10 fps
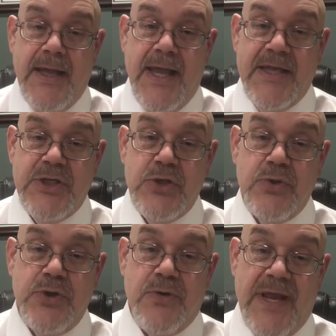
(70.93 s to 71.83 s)
and
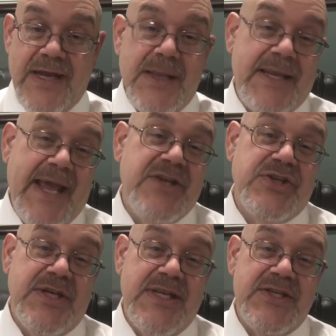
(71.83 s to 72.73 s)
your
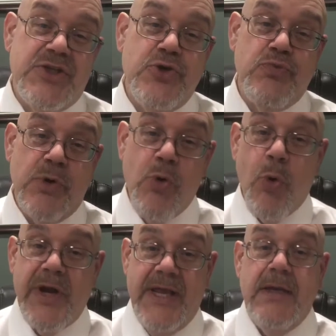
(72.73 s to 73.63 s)
inclination is to
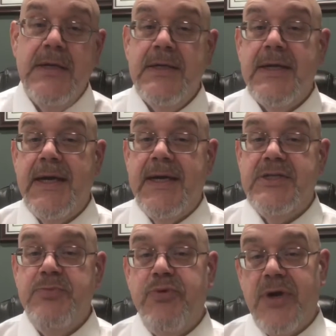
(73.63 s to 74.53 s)
record it,
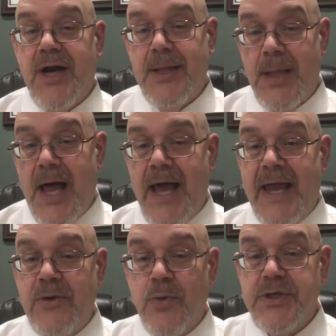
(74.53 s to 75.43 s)
to put it
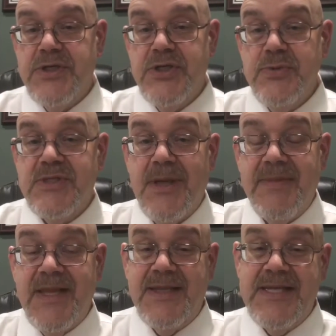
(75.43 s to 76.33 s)
online, or to do
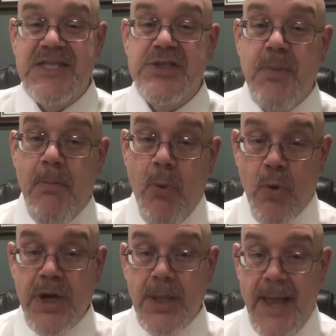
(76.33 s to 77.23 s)
something at least to
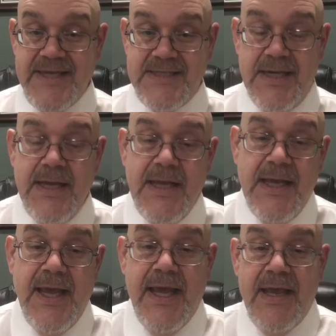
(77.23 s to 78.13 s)
memorialize it.
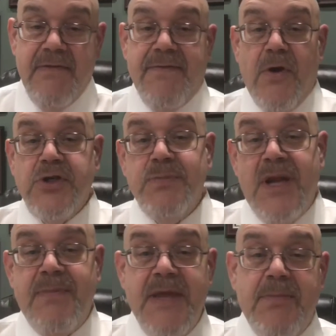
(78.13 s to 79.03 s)
And far too
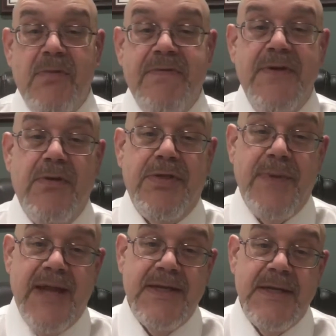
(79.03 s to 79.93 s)
many people feel
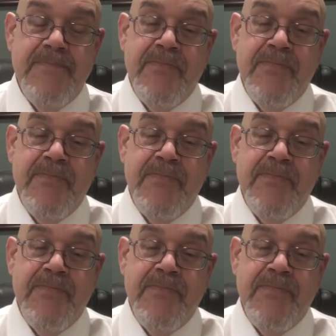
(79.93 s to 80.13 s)
threatened